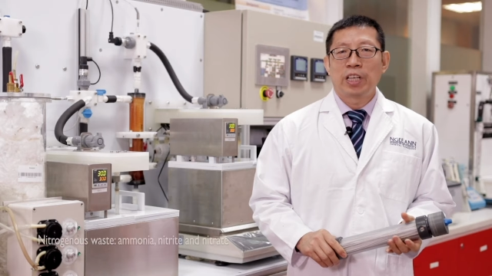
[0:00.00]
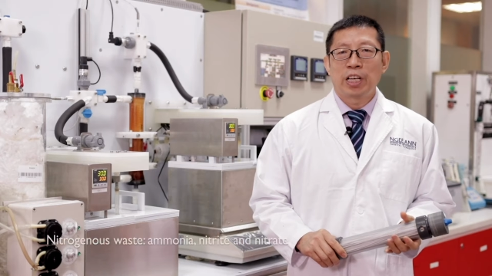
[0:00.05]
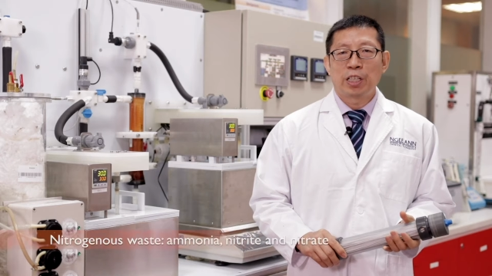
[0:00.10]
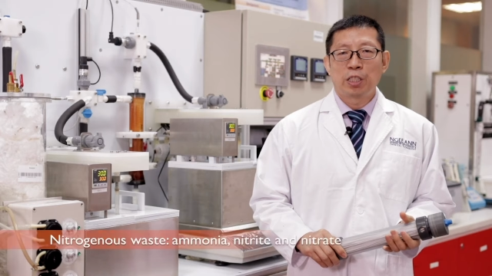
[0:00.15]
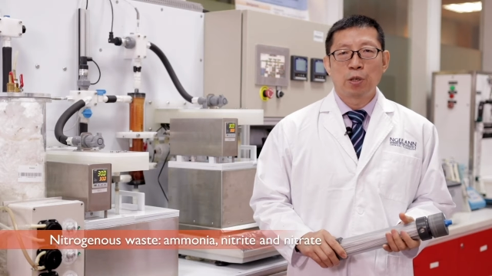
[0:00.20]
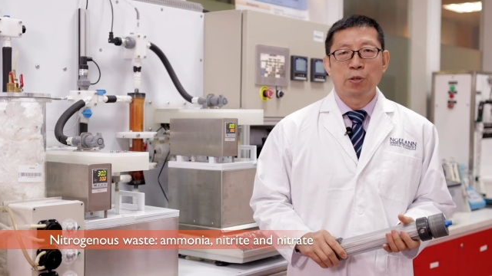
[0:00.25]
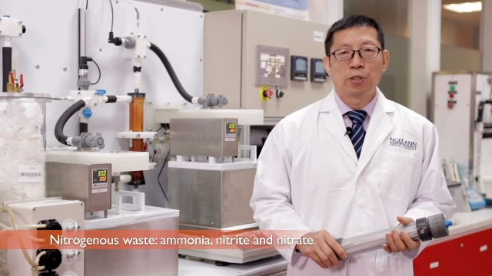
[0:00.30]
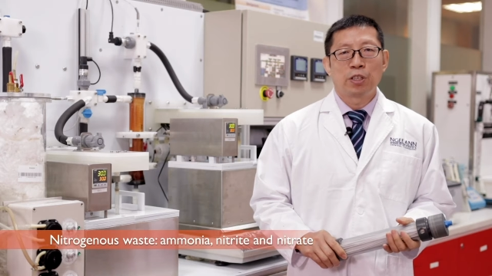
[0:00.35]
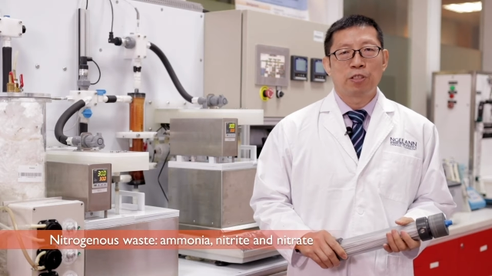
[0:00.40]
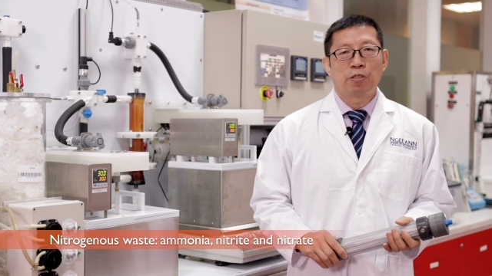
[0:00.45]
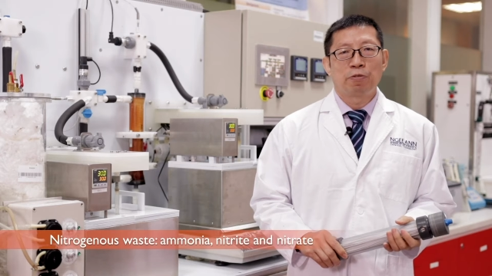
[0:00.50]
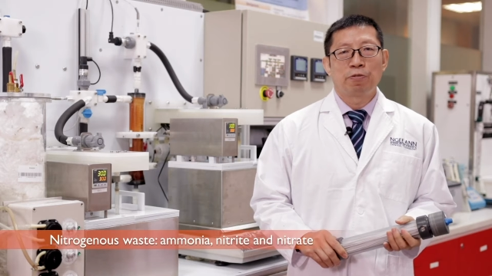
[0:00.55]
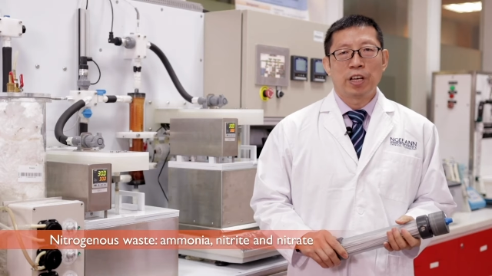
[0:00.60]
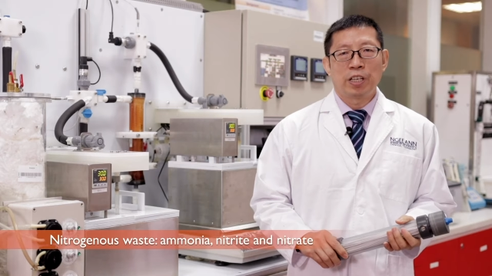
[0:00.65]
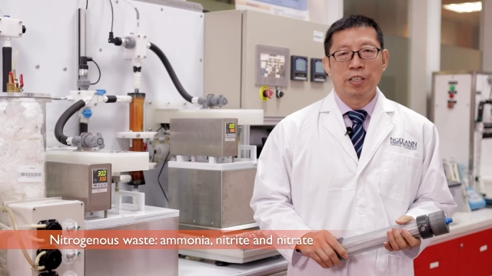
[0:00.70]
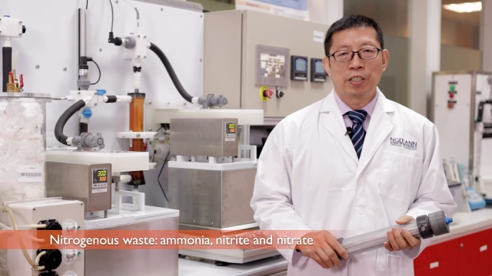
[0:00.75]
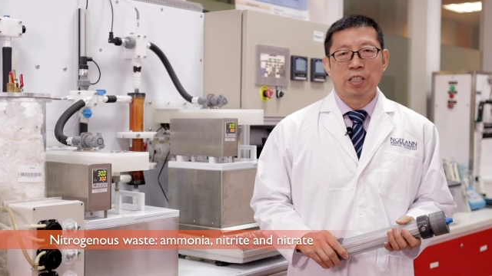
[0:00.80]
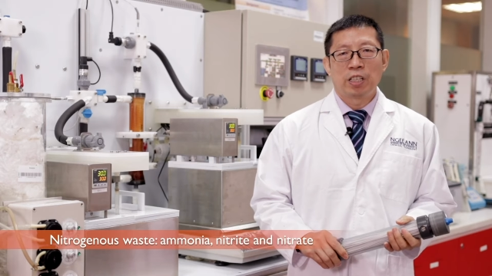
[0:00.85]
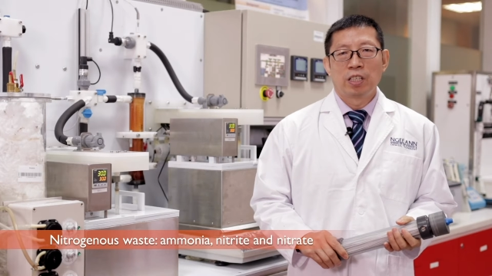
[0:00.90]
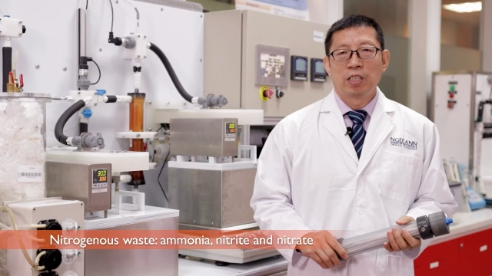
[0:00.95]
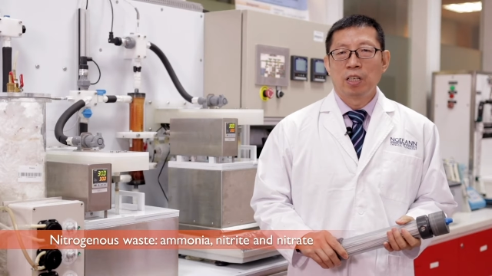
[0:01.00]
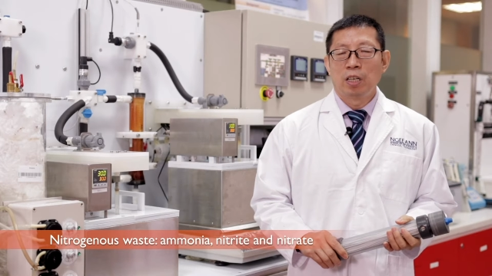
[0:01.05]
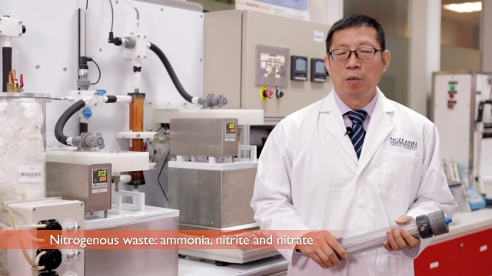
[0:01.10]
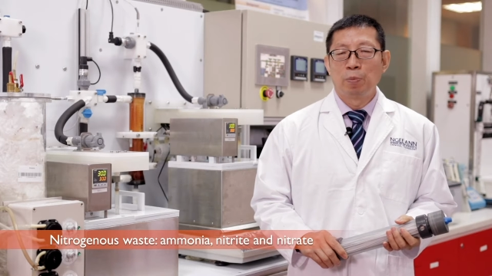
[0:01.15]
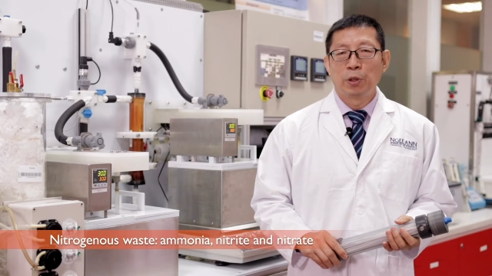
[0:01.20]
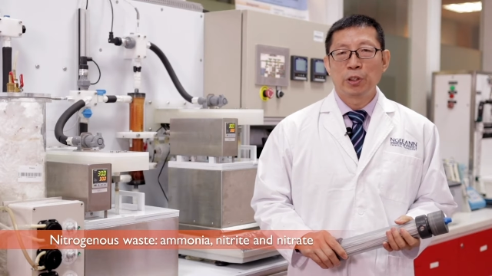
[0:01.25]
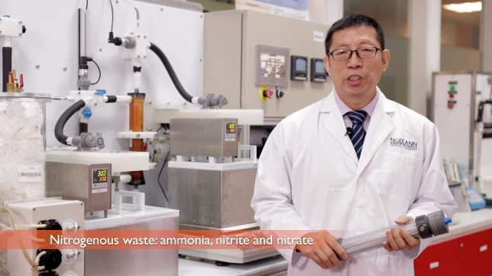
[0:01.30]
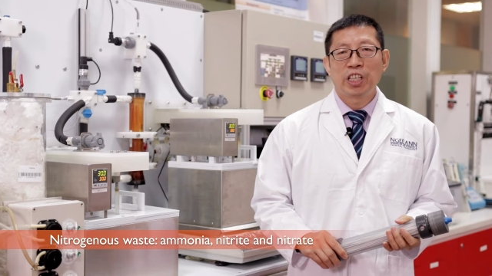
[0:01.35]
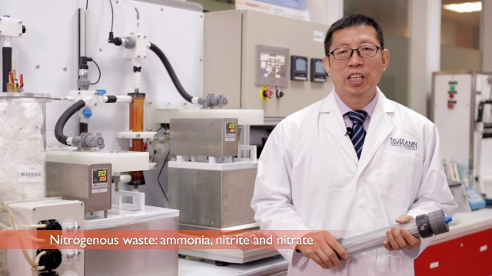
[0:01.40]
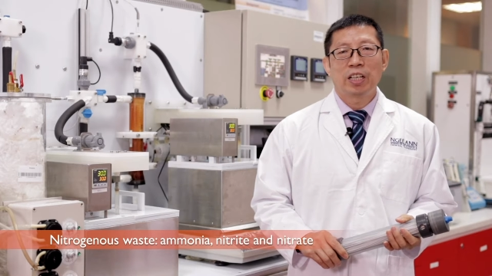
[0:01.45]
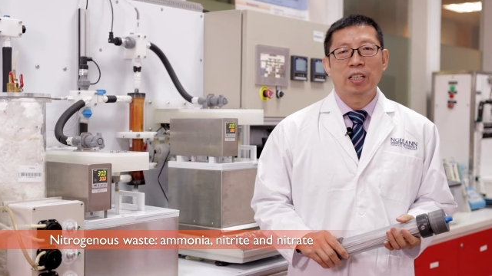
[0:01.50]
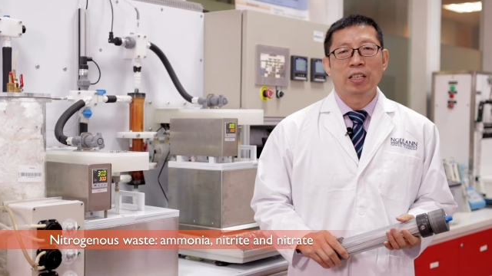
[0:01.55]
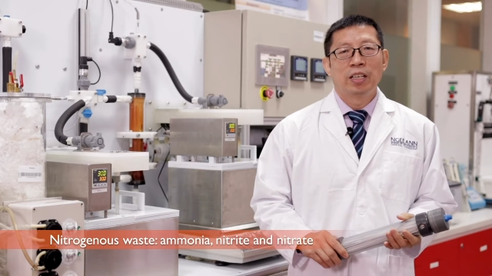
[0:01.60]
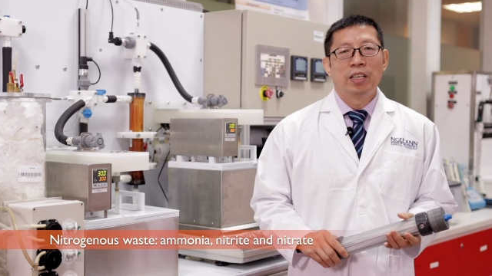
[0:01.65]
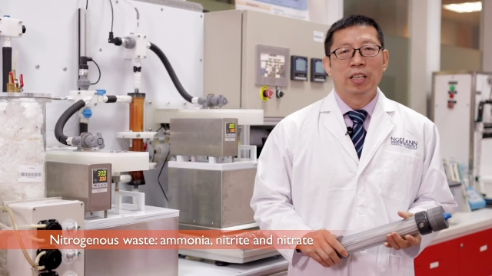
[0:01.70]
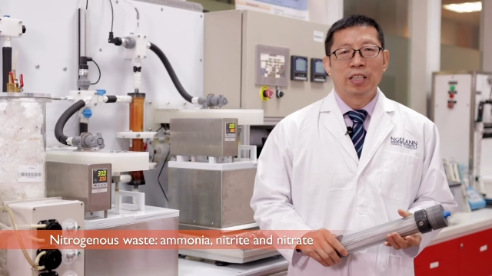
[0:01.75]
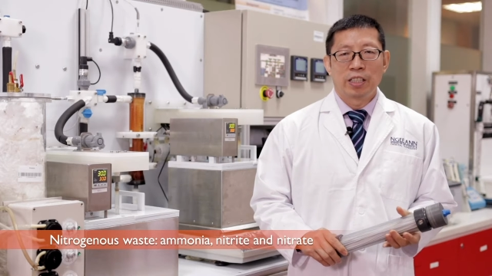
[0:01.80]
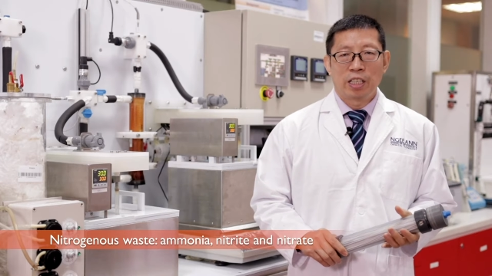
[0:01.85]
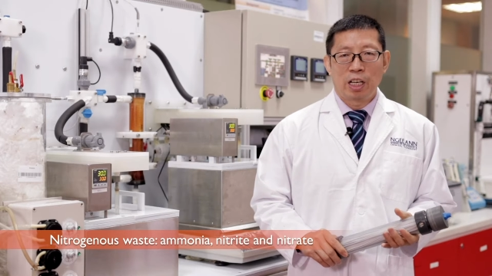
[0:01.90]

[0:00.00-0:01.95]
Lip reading: nitrogenous waste, ammonia,